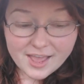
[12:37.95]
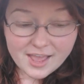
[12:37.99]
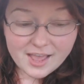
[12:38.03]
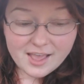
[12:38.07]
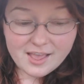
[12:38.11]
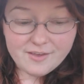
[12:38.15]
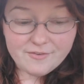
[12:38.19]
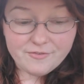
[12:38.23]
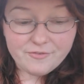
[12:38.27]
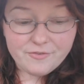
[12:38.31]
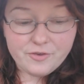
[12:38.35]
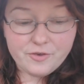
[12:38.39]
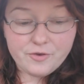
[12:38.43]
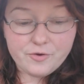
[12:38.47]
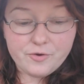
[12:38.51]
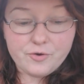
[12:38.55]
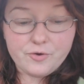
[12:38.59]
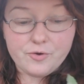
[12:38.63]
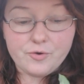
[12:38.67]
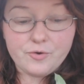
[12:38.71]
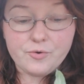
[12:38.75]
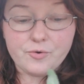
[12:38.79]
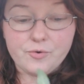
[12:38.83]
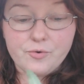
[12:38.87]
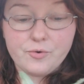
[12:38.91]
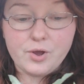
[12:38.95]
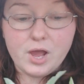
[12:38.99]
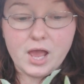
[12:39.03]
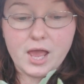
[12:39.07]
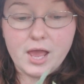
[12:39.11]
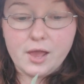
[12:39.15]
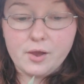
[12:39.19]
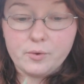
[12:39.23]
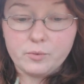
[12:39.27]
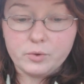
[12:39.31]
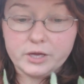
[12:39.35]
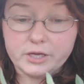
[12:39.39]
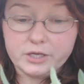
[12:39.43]
if you
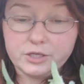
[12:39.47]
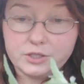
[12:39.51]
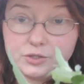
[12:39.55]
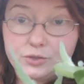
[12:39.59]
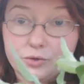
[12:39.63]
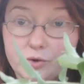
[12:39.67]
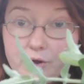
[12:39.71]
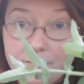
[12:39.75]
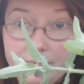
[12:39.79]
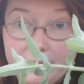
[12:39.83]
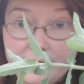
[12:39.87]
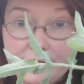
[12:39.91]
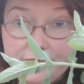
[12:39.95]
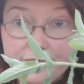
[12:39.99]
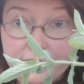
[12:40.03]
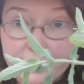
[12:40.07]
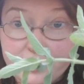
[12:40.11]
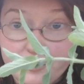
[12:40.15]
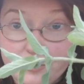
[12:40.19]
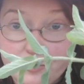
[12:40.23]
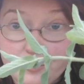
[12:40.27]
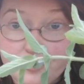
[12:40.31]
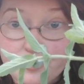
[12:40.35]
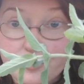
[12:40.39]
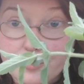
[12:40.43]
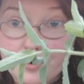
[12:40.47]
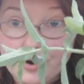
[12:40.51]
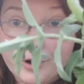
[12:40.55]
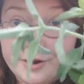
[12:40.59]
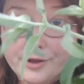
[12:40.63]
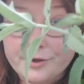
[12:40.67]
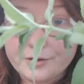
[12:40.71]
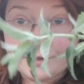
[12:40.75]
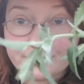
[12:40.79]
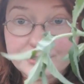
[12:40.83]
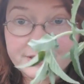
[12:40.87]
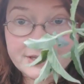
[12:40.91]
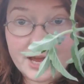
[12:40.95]
enjoy my free
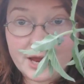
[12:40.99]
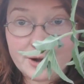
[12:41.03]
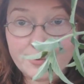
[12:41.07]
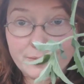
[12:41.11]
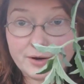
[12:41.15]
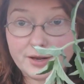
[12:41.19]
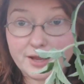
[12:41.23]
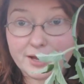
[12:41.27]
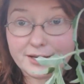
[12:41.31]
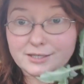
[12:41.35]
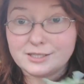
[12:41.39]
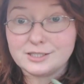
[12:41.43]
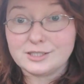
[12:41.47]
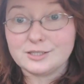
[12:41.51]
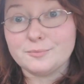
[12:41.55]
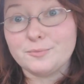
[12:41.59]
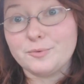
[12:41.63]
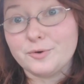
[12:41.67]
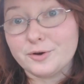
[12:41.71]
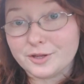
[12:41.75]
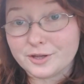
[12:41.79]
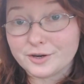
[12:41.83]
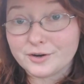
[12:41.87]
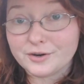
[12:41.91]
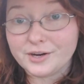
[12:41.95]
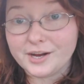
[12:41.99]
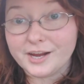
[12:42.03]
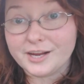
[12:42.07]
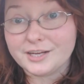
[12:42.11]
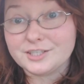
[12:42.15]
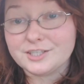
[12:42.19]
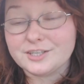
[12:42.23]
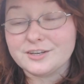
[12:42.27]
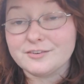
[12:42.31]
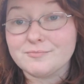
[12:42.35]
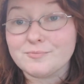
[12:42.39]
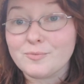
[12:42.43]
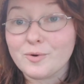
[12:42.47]
tutorials and would like to support the
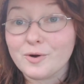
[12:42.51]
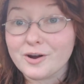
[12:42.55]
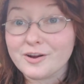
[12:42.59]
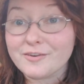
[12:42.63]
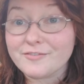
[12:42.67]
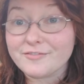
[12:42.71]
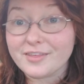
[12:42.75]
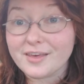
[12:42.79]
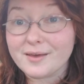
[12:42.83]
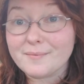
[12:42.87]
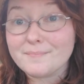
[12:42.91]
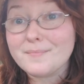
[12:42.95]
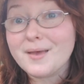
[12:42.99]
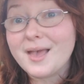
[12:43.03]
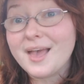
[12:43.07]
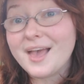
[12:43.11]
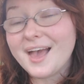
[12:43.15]
creation of more of them,